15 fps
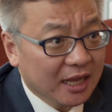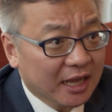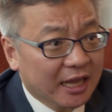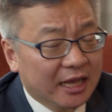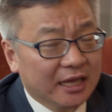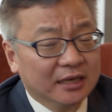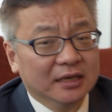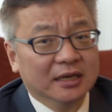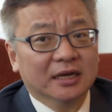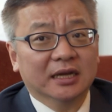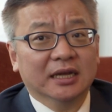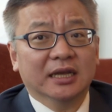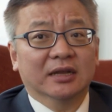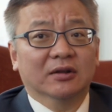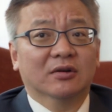and
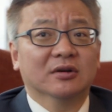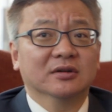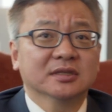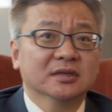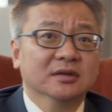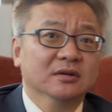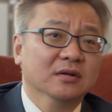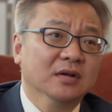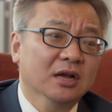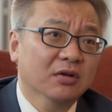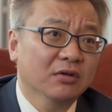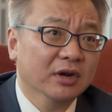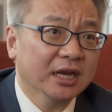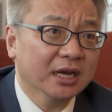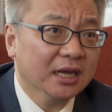it also
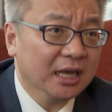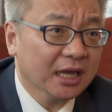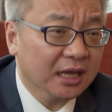creates an